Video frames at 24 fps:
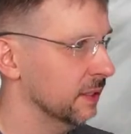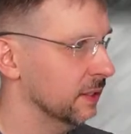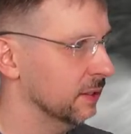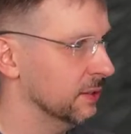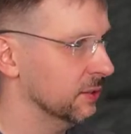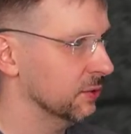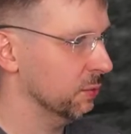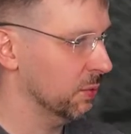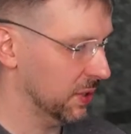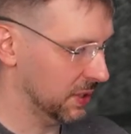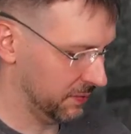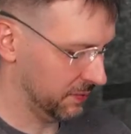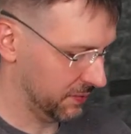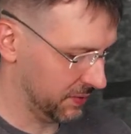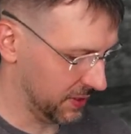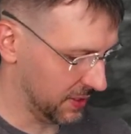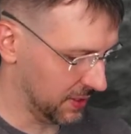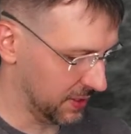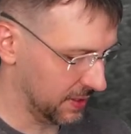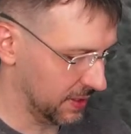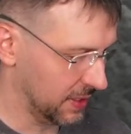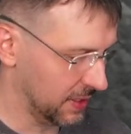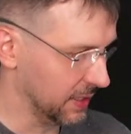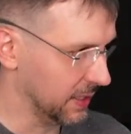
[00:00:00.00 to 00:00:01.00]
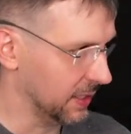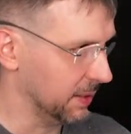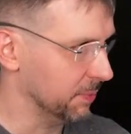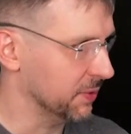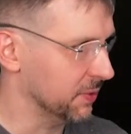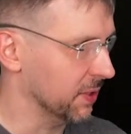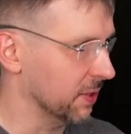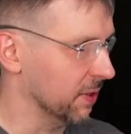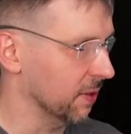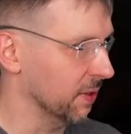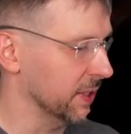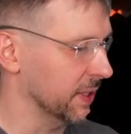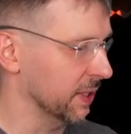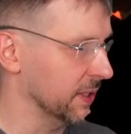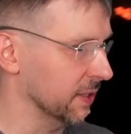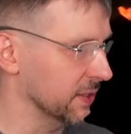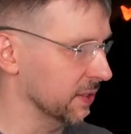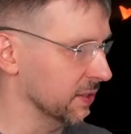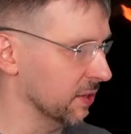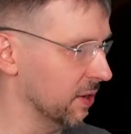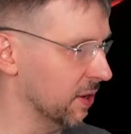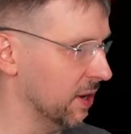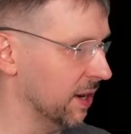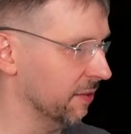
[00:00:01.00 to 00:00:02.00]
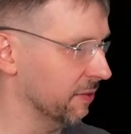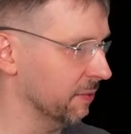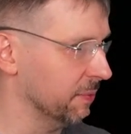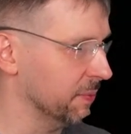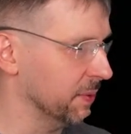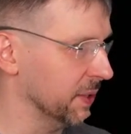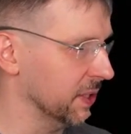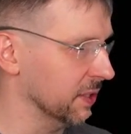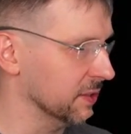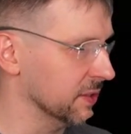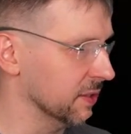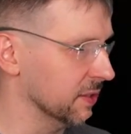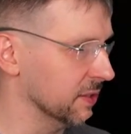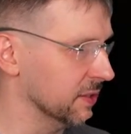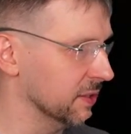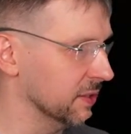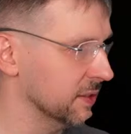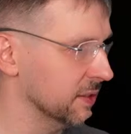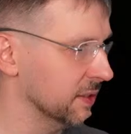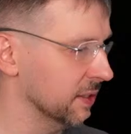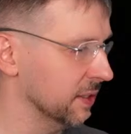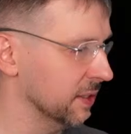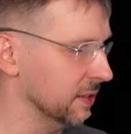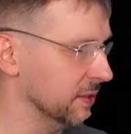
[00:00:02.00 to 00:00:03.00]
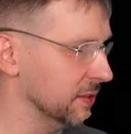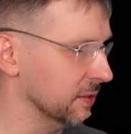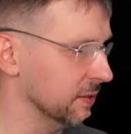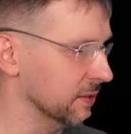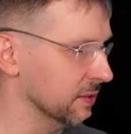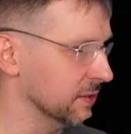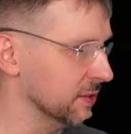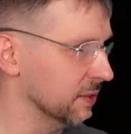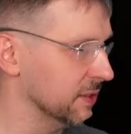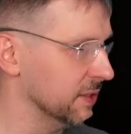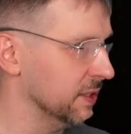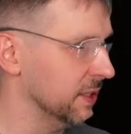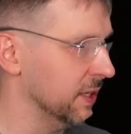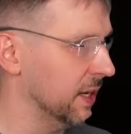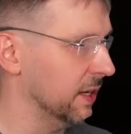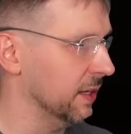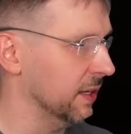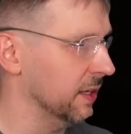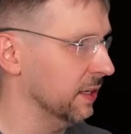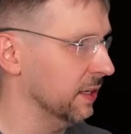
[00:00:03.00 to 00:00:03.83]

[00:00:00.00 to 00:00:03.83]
Here's one of the turning these off because it's easier to see.